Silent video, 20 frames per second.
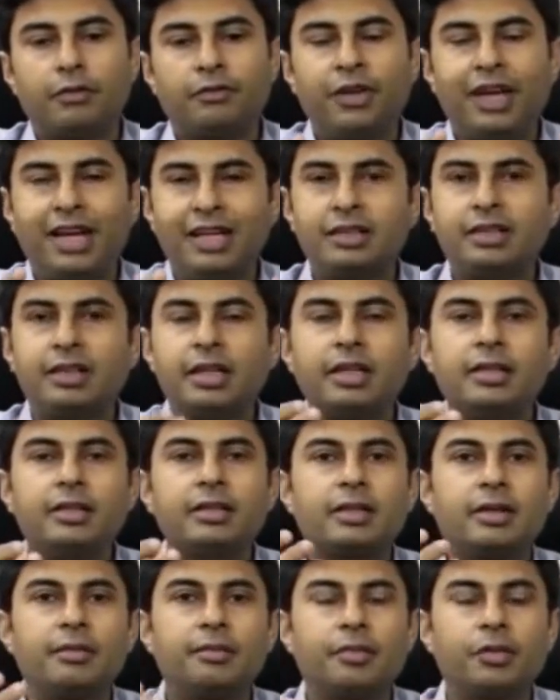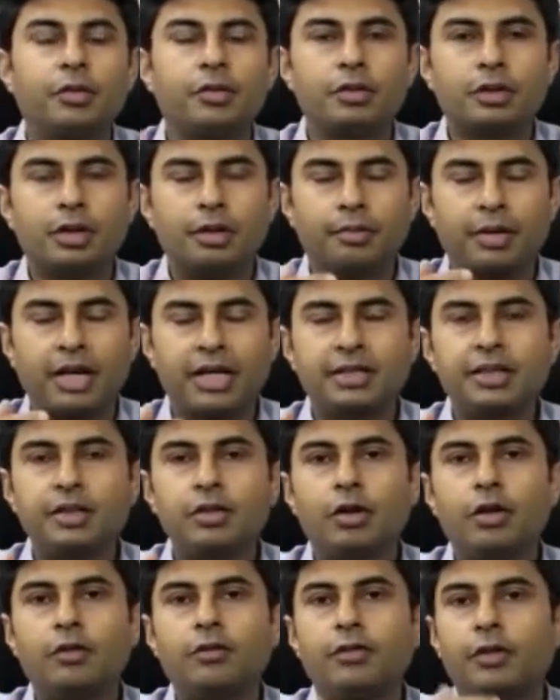Face is
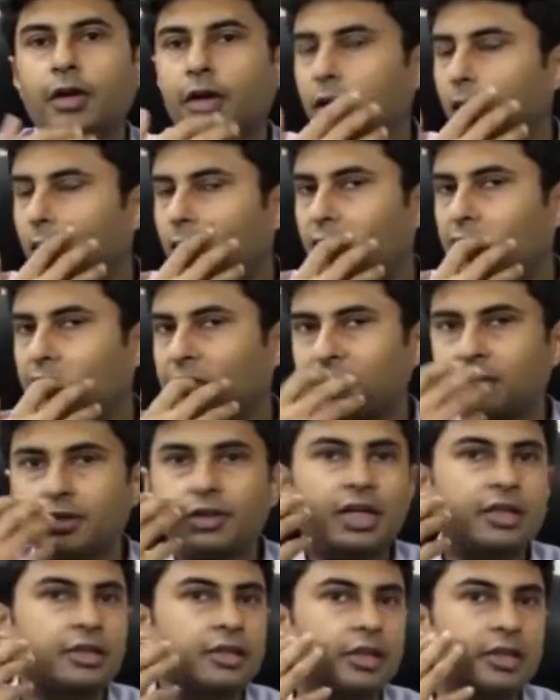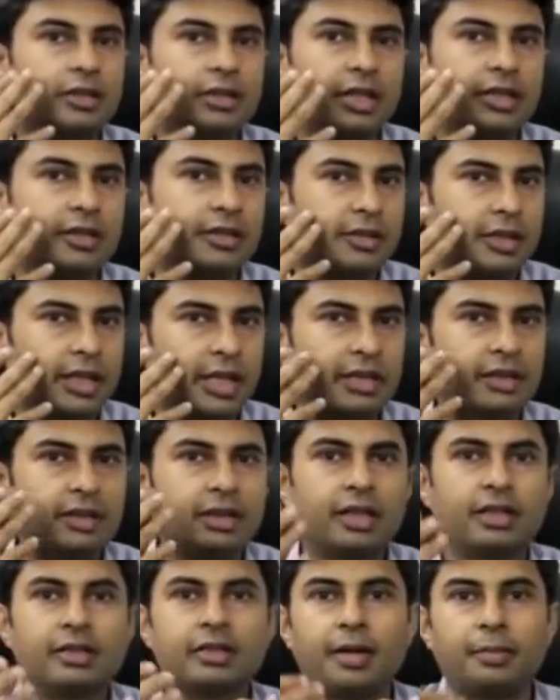comprising of a lot of structures. There is skin,
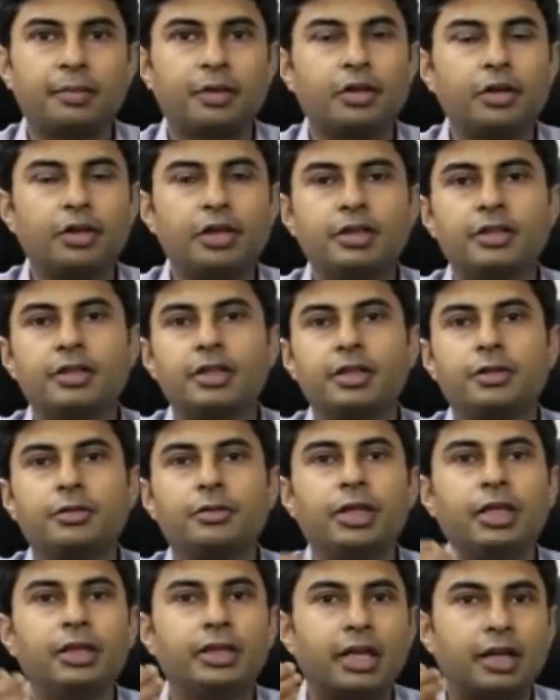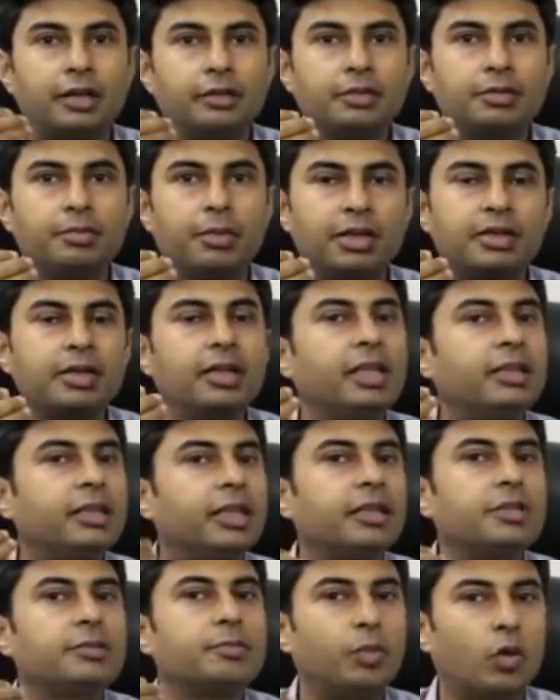there is subcutaneous tissue, then there is muscle and
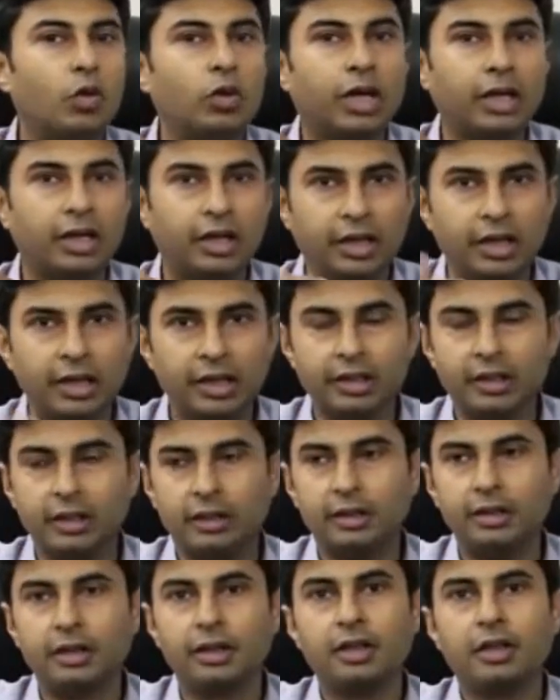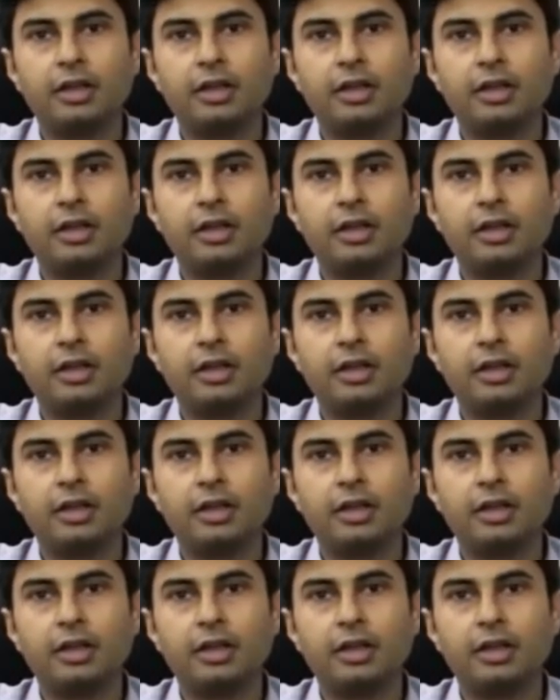there is bone underneath it.